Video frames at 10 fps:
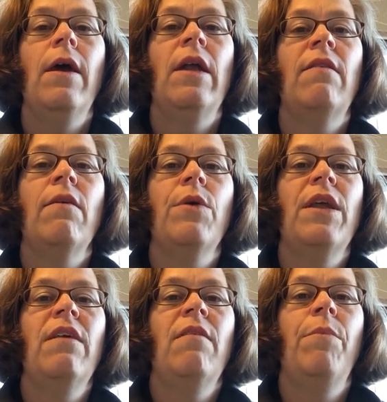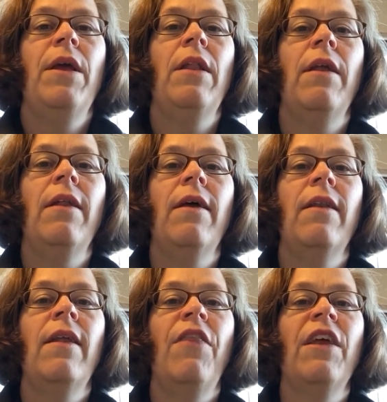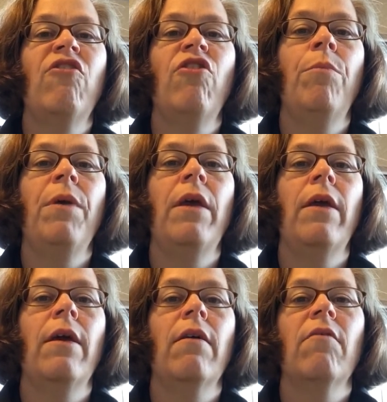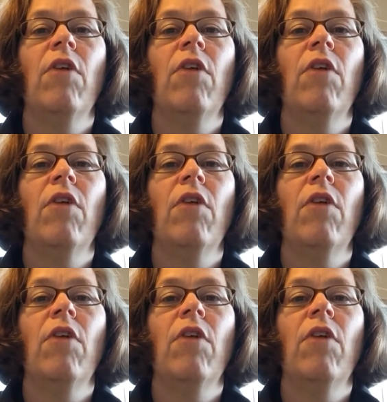And so in his opinion, nothing should be